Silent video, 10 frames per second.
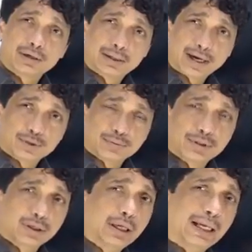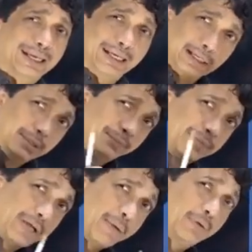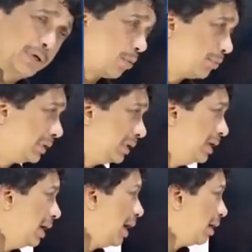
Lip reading: retinal detachment in diabetic retinopathy,